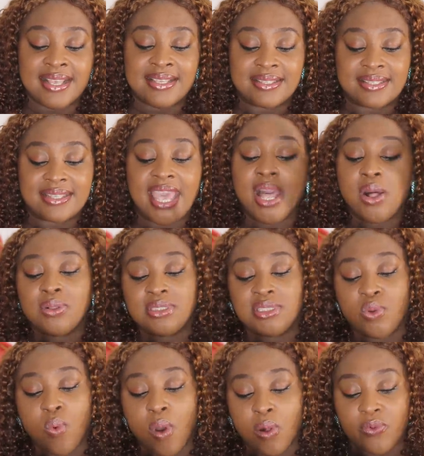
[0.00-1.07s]
scaled
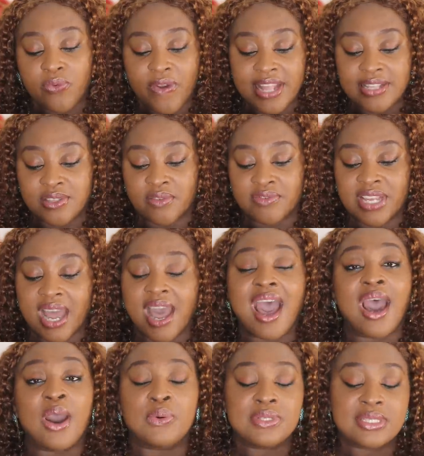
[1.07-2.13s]
the wall fence of their
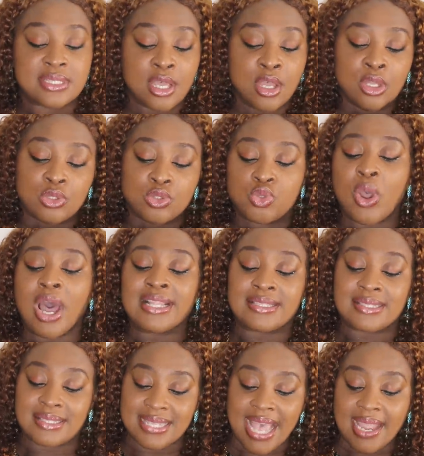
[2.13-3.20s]
house to
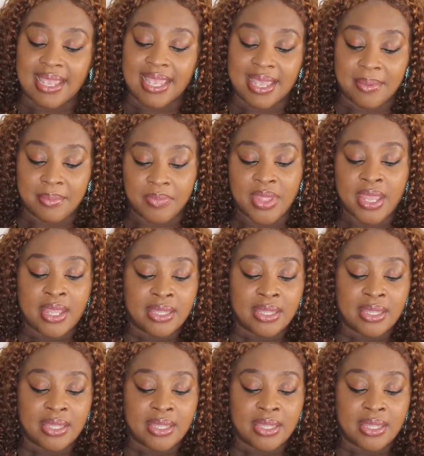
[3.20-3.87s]
attack him.